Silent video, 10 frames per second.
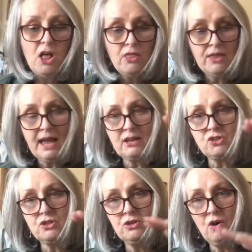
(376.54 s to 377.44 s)
The
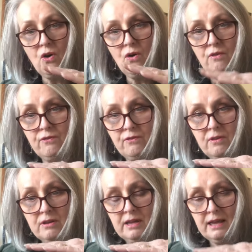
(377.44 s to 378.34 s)
action of
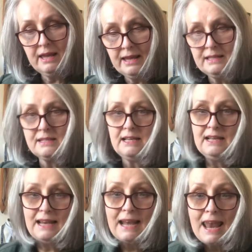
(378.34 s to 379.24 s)
heat
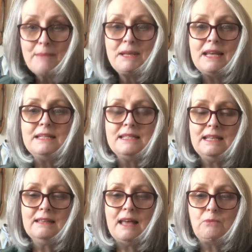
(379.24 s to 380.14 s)
sealing,
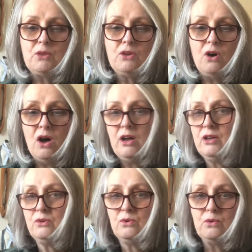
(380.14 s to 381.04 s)
laminating that with your
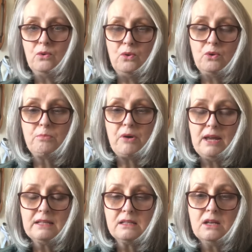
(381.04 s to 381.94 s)
iron or your
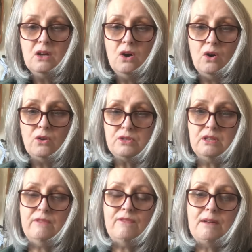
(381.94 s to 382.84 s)
press onto the
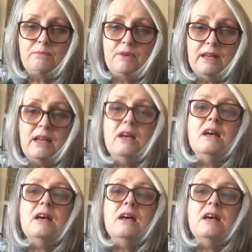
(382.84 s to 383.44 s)
fabric